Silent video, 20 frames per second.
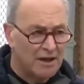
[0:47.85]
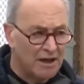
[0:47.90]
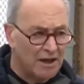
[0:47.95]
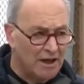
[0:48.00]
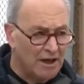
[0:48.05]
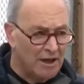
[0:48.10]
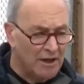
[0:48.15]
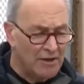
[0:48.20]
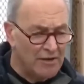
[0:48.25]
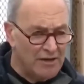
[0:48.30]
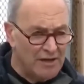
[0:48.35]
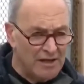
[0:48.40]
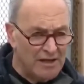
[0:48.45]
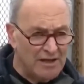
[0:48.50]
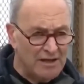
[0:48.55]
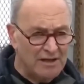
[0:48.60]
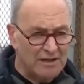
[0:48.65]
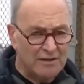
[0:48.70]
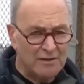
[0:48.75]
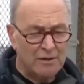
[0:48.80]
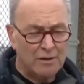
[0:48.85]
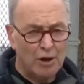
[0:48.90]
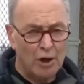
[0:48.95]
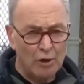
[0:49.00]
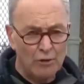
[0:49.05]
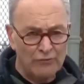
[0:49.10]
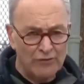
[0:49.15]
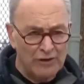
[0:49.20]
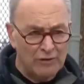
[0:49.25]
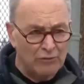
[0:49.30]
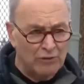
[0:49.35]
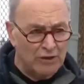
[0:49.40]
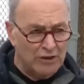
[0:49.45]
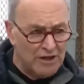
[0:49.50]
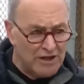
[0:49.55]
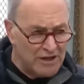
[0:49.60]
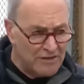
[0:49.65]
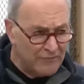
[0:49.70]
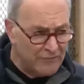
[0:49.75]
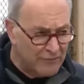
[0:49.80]
uh, the COVID
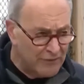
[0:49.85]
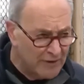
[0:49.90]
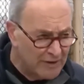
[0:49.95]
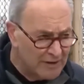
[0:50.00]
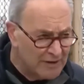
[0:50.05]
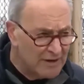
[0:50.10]
relief